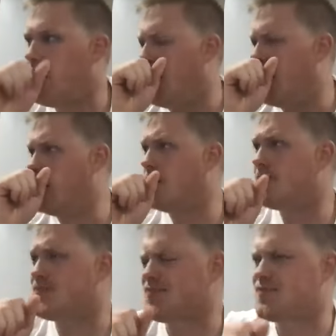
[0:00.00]

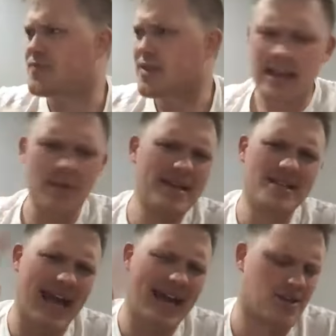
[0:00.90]
Let me
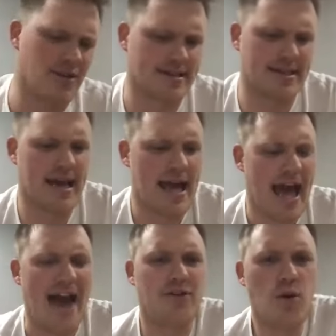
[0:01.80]
just ask y'all this.
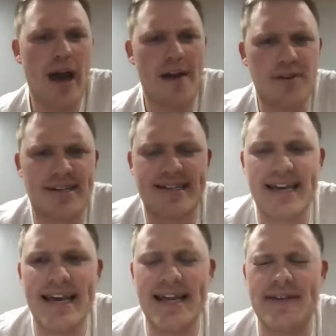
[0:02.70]
Have you ever
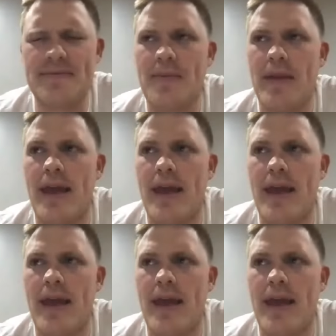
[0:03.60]
seen